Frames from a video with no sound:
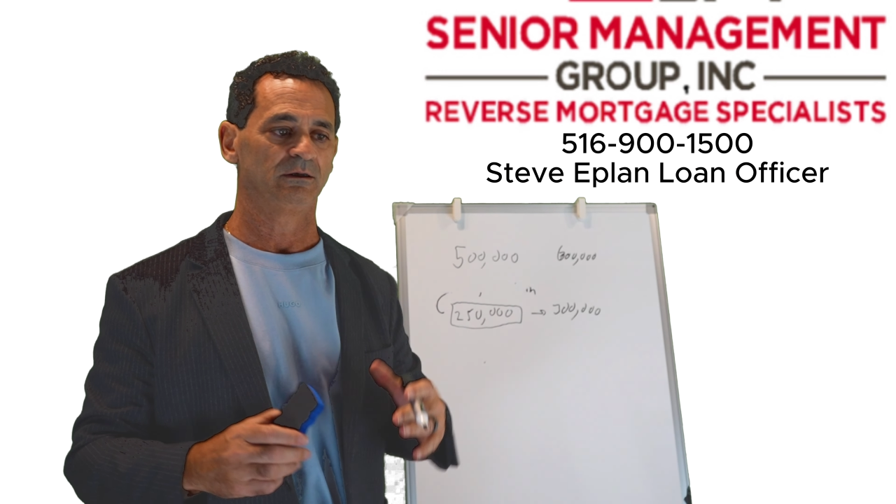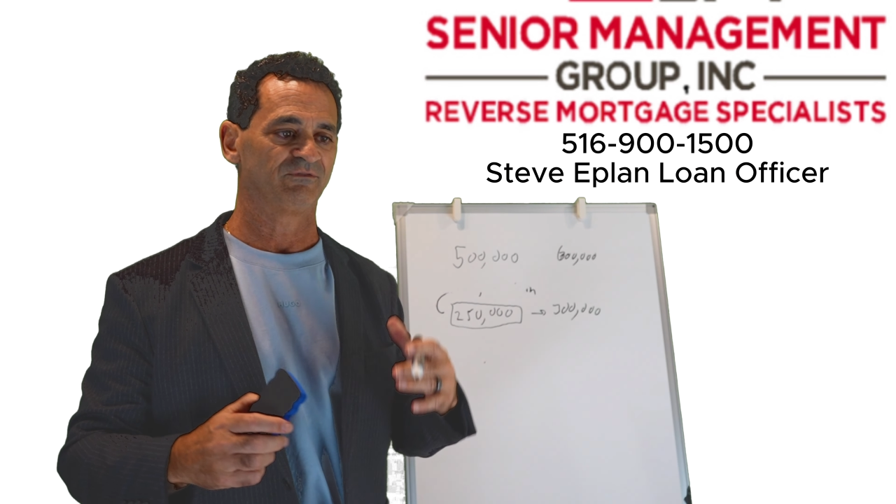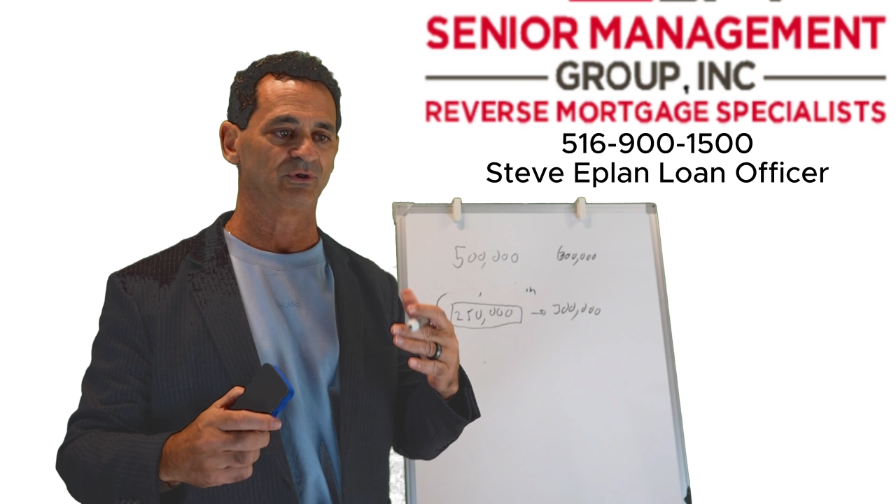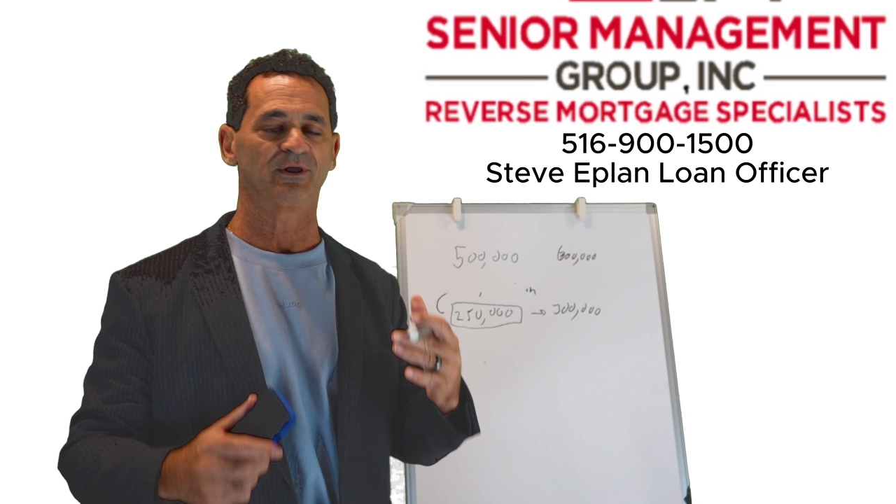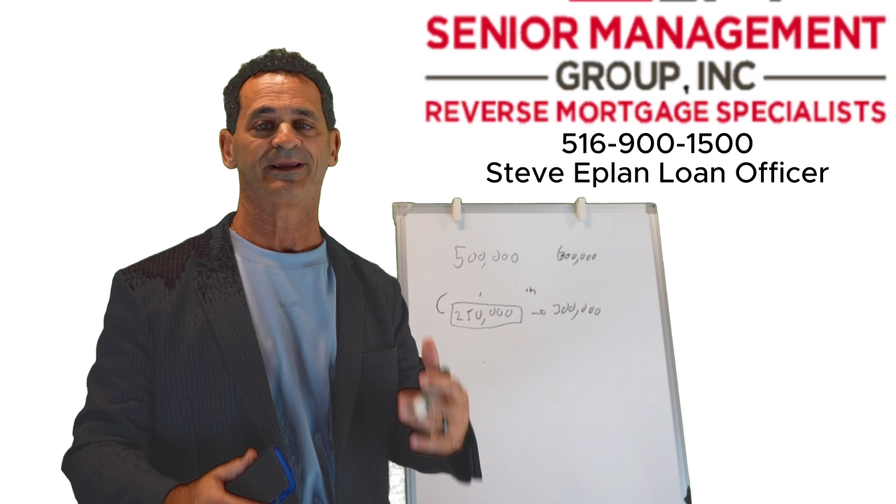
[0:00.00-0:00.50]

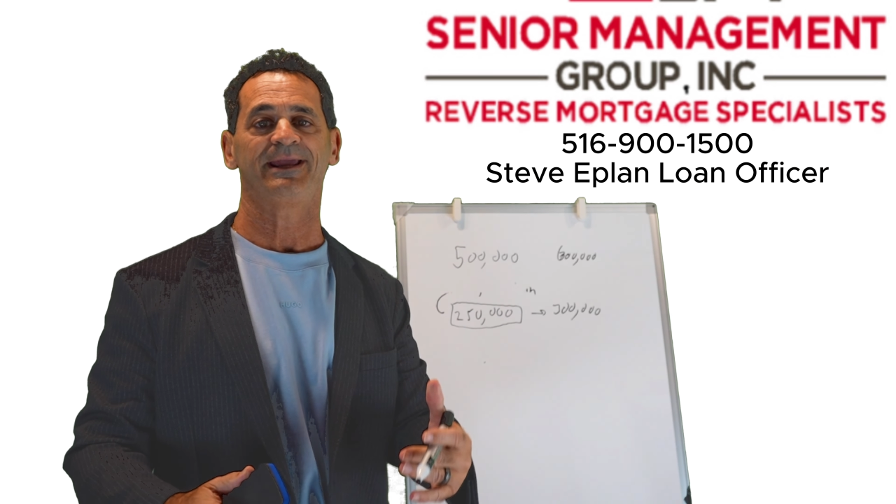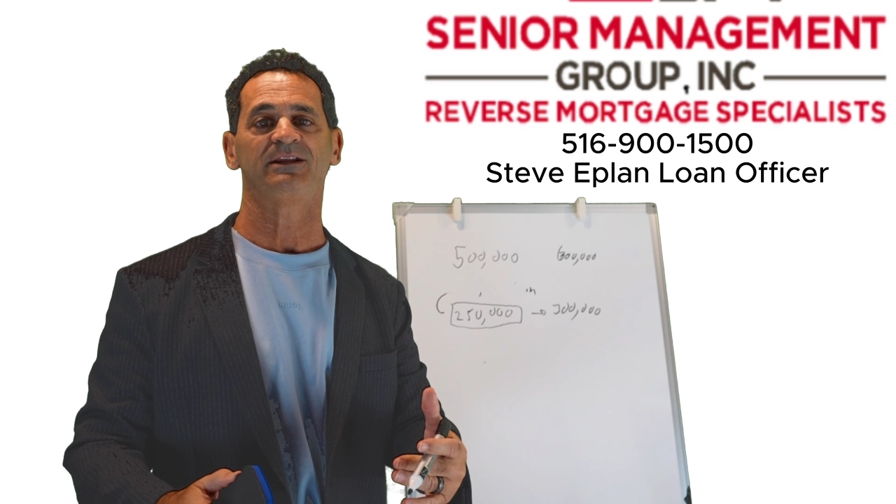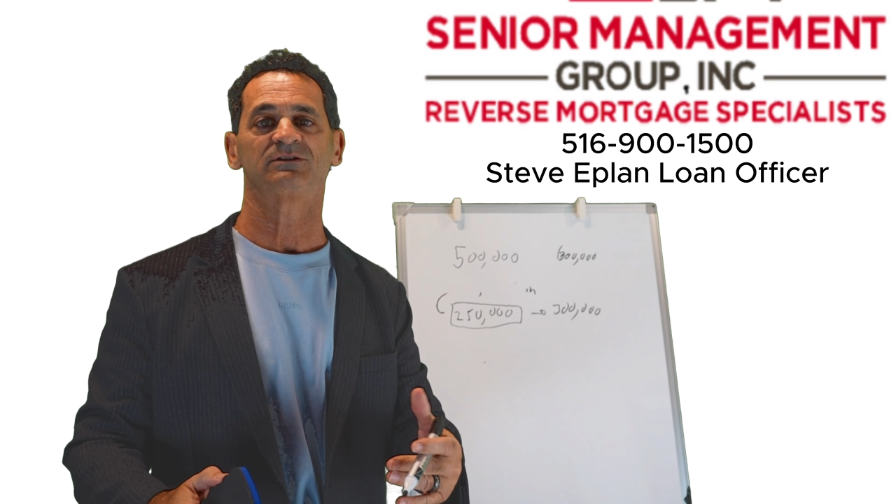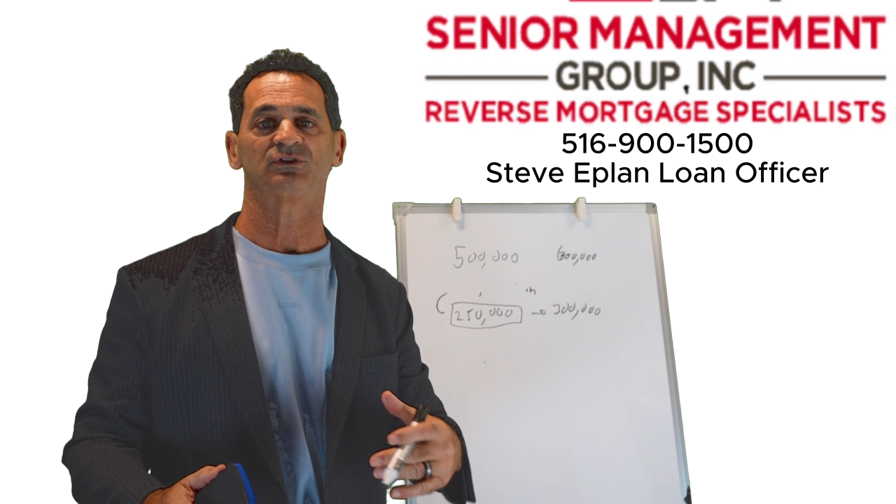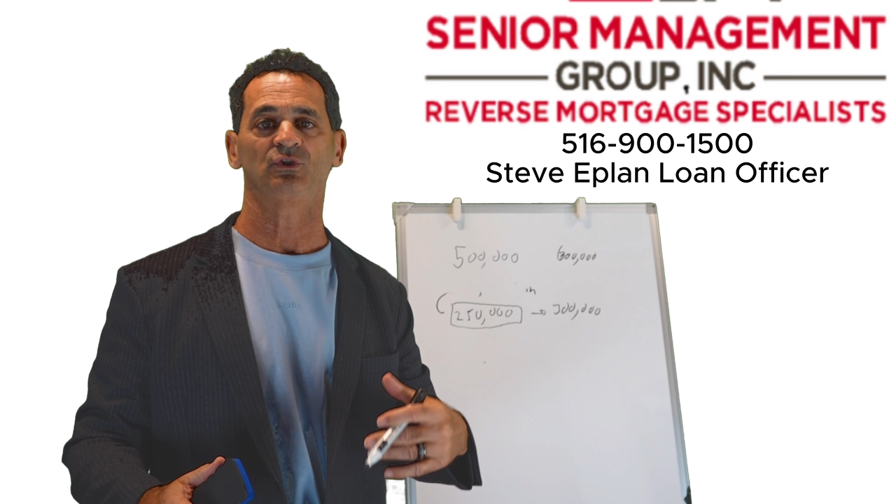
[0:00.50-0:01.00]
for your
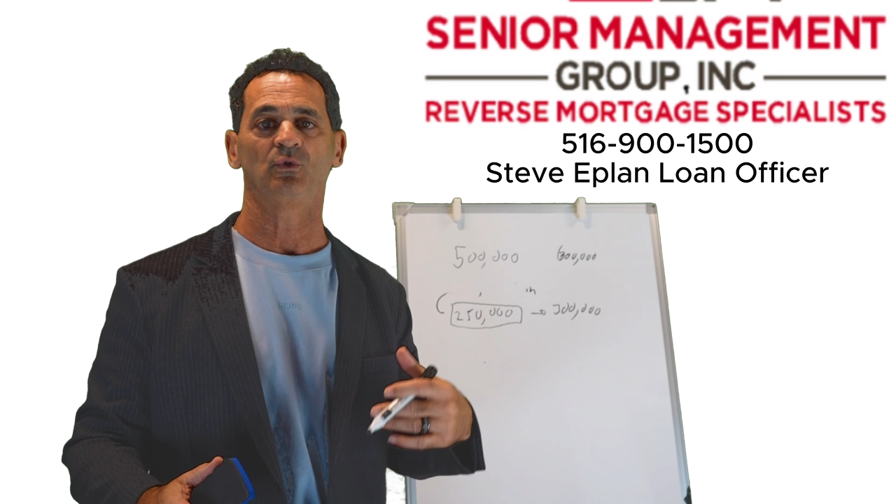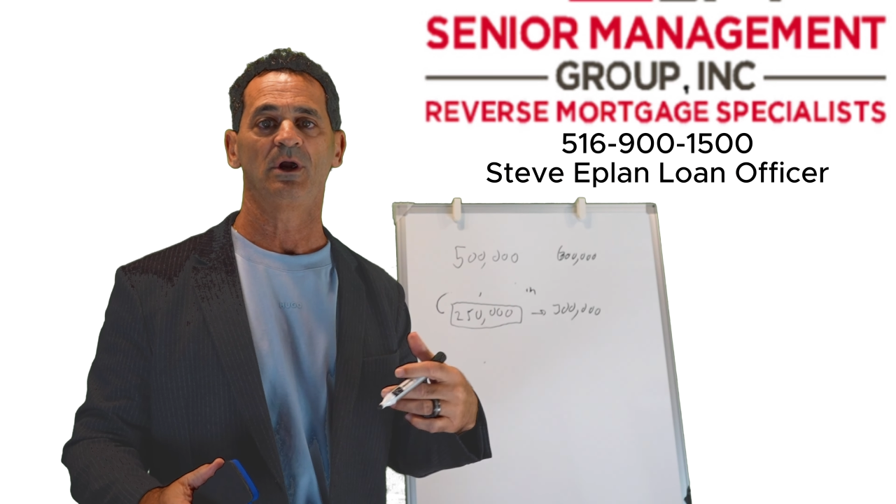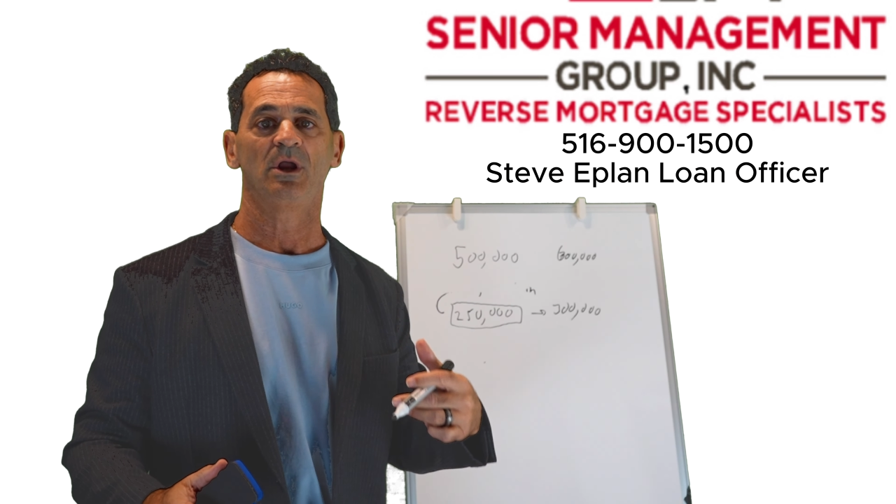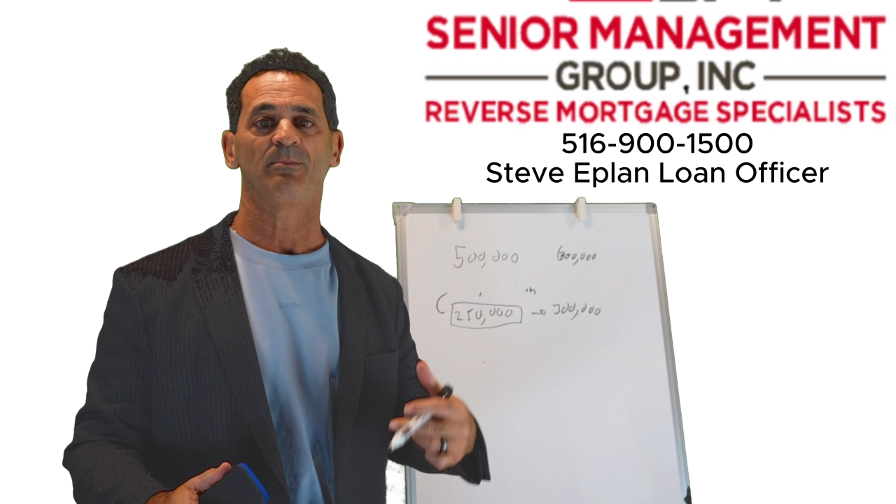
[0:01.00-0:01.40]
kids to